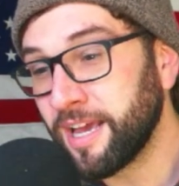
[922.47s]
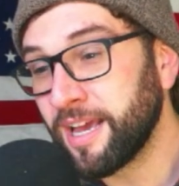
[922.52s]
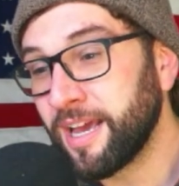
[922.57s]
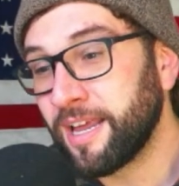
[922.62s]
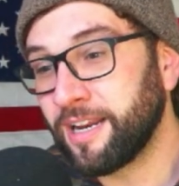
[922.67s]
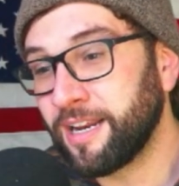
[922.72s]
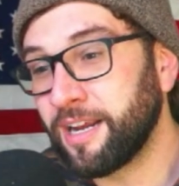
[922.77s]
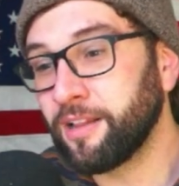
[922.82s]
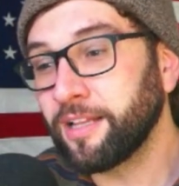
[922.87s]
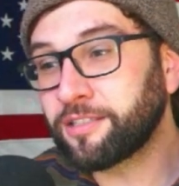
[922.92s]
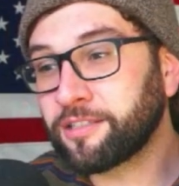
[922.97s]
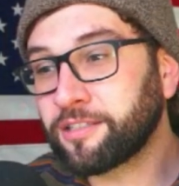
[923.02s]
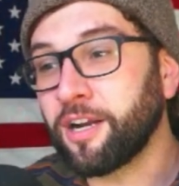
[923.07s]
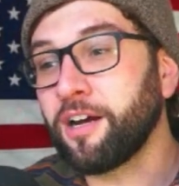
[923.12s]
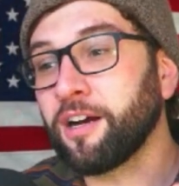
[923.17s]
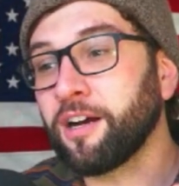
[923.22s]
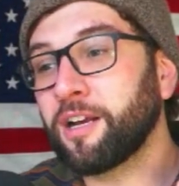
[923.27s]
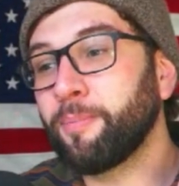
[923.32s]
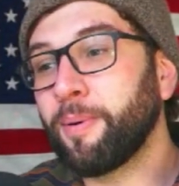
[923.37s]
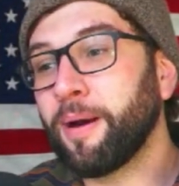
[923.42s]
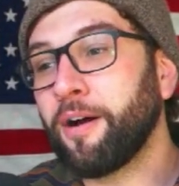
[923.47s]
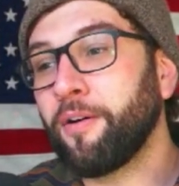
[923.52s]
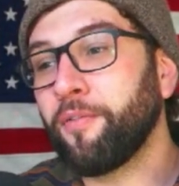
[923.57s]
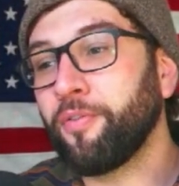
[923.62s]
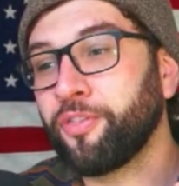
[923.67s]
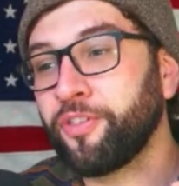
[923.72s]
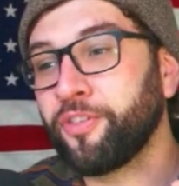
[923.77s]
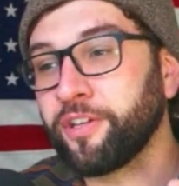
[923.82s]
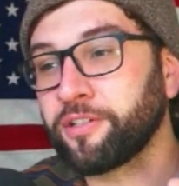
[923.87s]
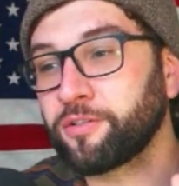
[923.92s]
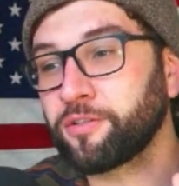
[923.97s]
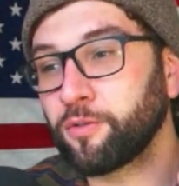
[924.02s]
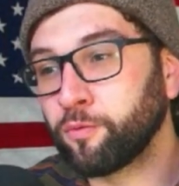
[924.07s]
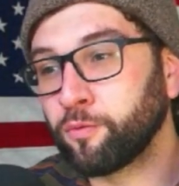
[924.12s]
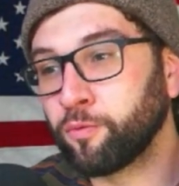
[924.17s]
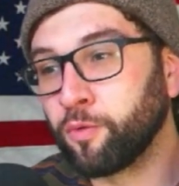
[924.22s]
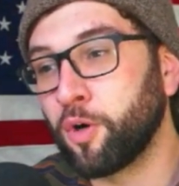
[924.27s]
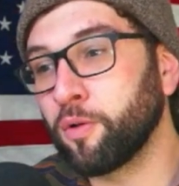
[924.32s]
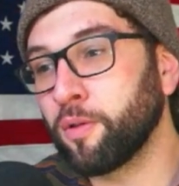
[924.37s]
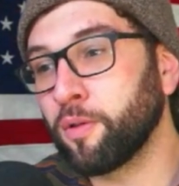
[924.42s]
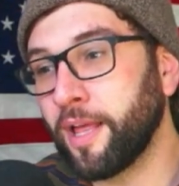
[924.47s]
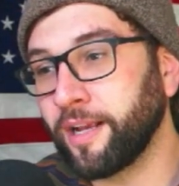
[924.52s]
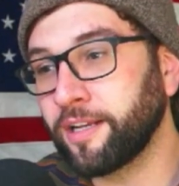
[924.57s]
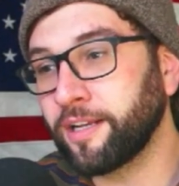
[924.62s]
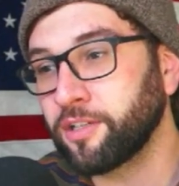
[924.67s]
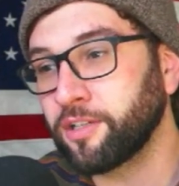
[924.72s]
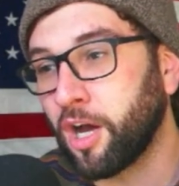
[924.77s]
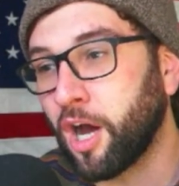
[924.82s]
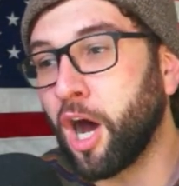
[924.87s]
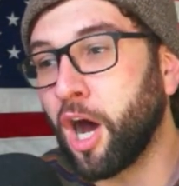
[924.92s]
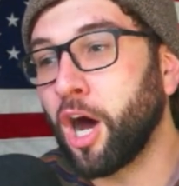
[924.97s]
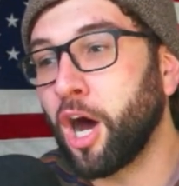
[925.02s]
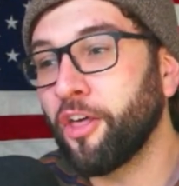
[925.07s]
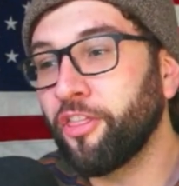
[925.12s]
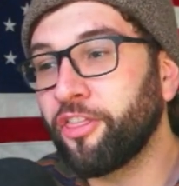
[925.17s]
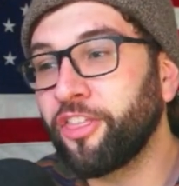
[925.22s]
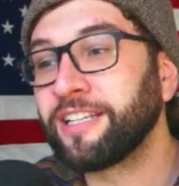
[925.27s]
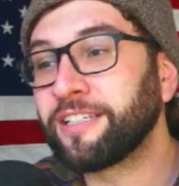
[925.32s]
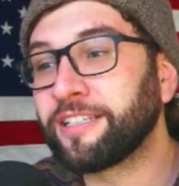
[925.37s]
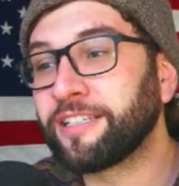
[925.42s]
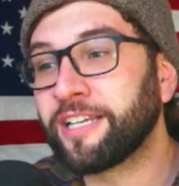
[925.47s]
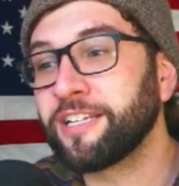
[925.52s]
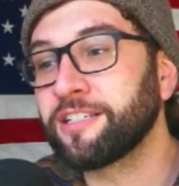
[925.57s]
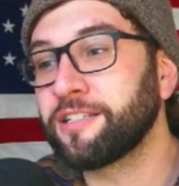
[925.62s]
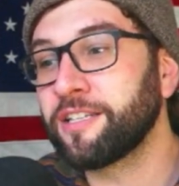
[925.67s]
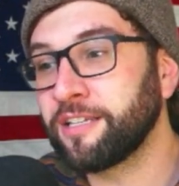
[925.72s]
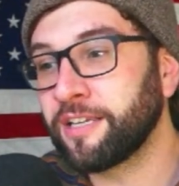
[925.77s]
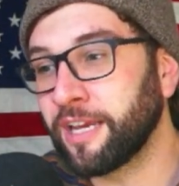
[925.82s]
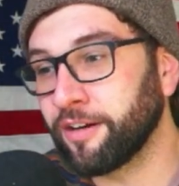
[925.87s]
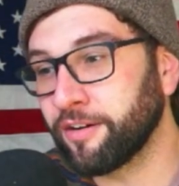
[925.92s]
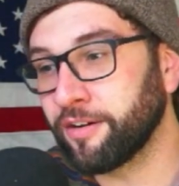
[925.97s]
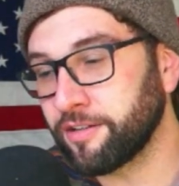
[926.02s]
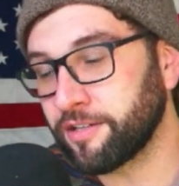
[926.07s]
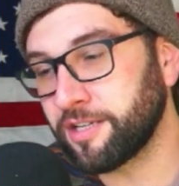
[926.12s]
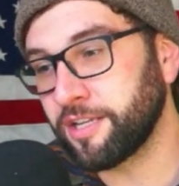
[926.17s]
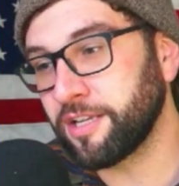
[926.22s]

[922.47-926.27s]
Now let's talk about this Rolex authenticity guarantee,